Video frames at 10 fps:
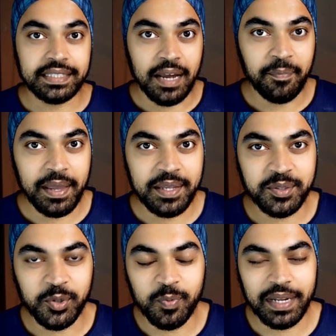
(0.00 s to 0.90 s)
up is
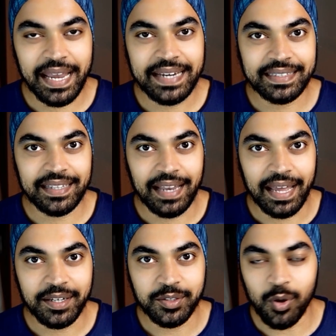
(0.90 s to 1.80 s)
duplicating the
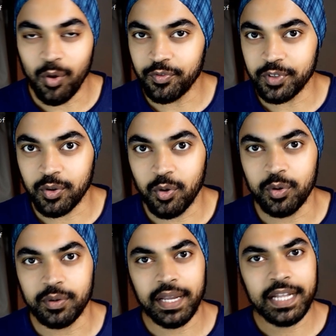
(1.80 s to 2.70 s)
lines of the
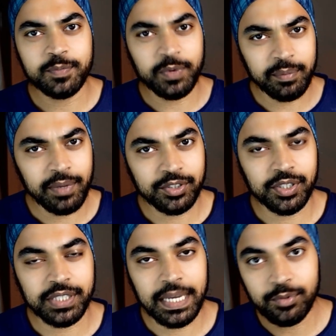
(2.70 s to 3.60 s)
code. It's pretty much the
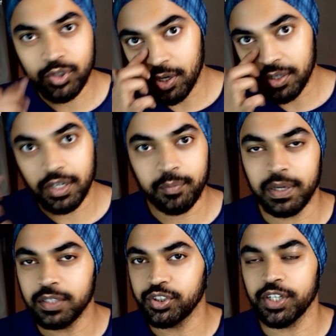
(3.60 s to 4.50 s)
same shortcut,
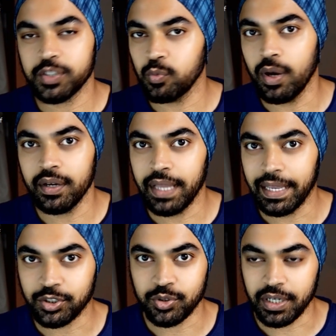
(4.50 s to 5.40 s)
but just one
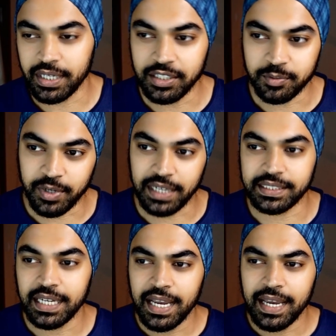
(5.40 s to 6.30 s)
extra key to
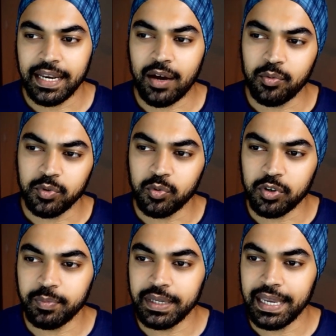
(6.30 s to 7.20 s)
press. Now you
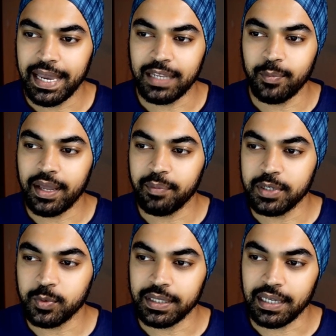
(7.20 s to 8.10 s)
could be anywhere
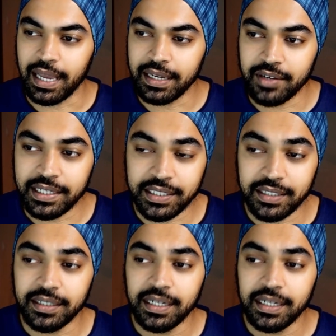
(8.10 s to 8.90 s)
between the line right here.